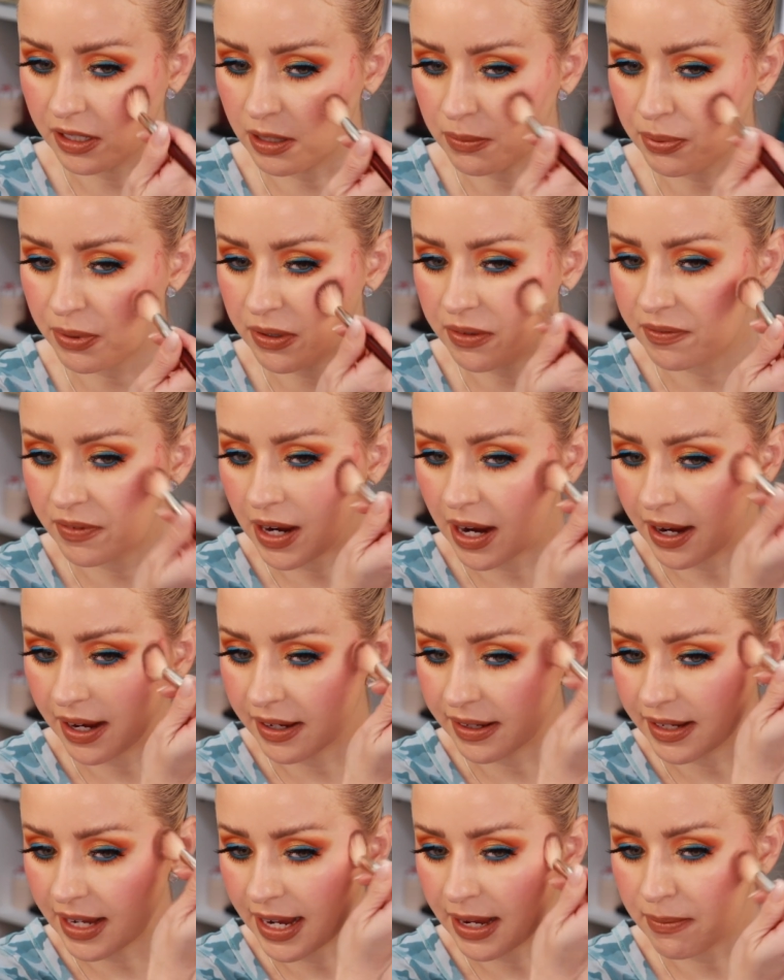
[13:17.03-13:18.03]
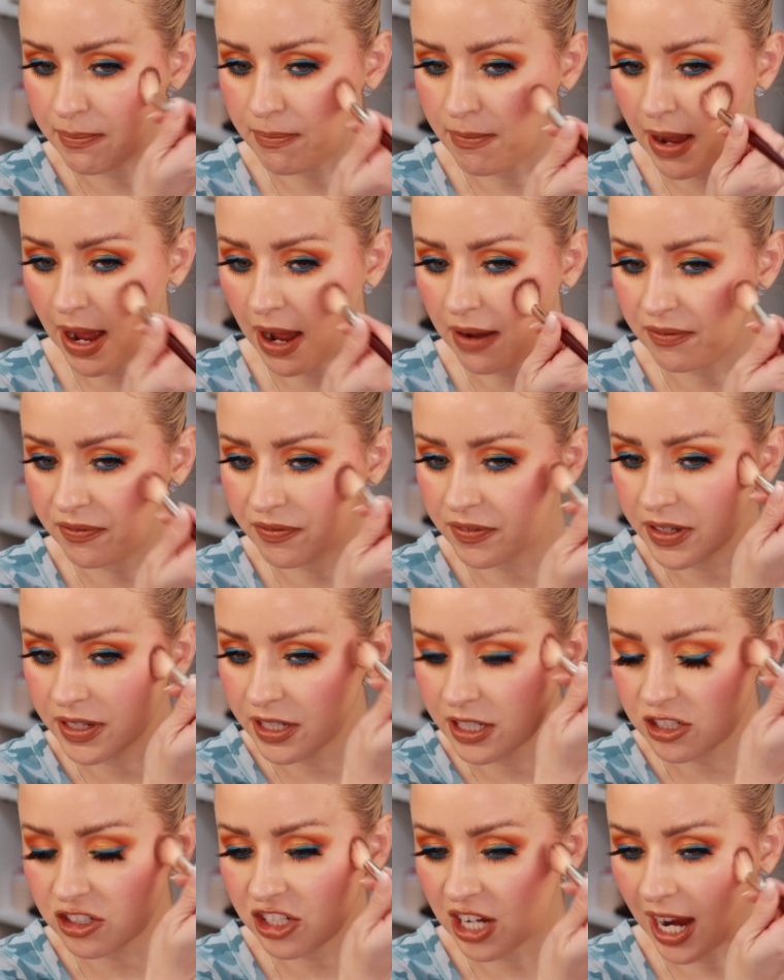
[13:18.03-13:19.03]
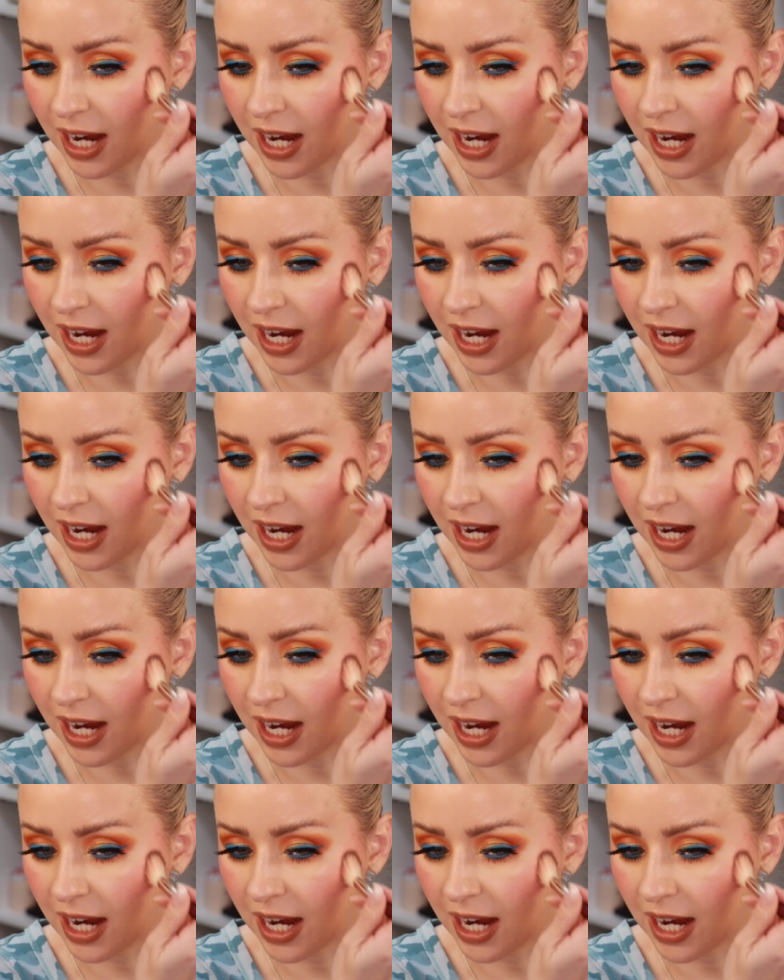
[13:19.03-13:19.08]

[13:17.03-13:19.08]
to provide a matte finish.